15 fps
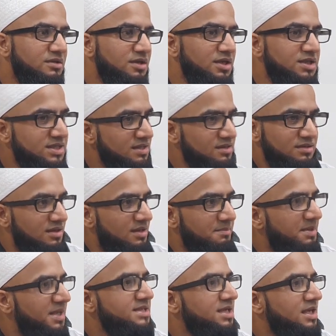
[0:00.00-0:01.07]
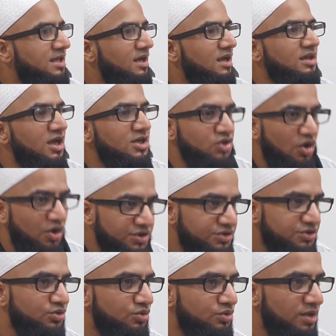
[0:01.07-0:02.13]
It's basically Allah has
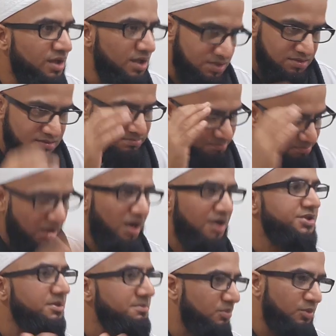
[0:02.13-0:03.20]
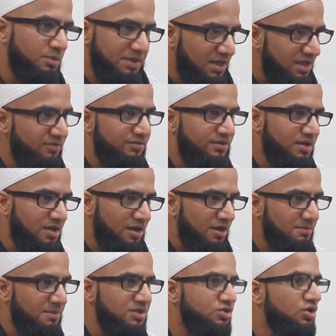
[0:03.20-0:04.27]
honored you. It's part of, we believe,
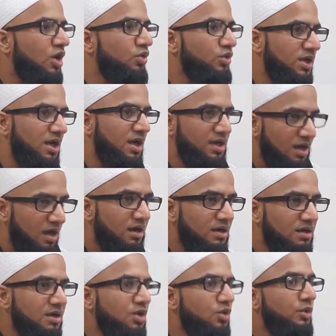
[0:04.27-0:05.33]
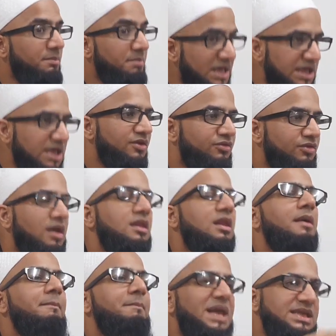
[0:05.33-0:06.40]
karamatul awliya al-haq. We believe
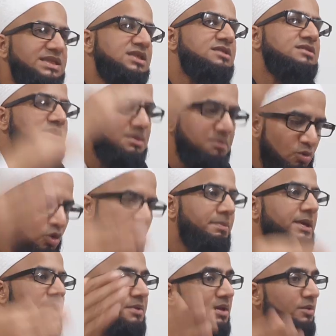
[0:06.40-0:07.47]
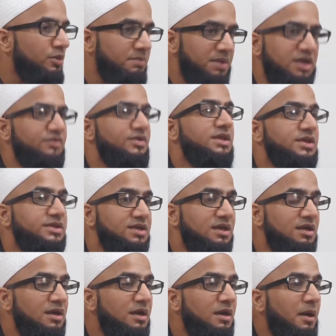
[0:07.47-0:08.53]
Allah blesses more people. We believe in this.
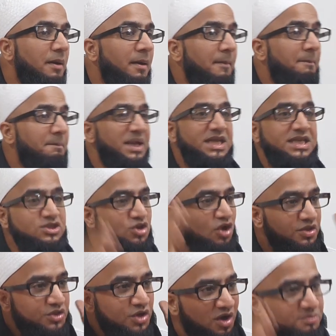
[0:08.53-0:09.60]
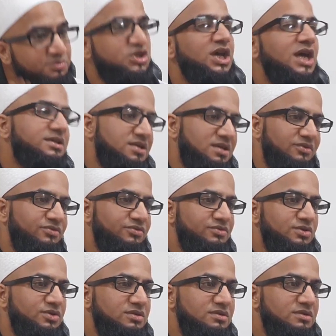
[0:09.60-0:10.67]
But it's not the objective.
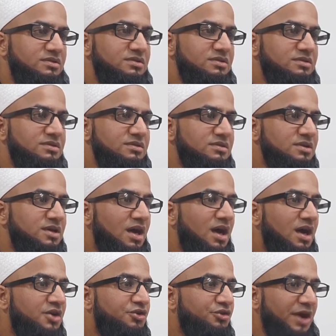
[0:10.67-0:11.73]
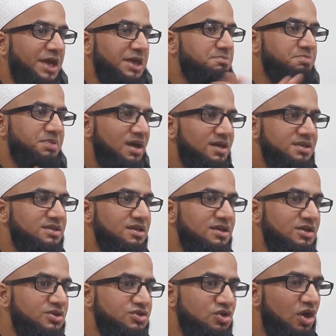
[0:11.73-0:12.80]
A great person
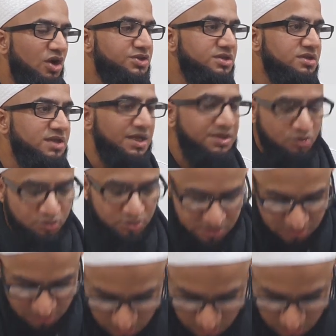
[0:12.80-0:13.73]
is not that who,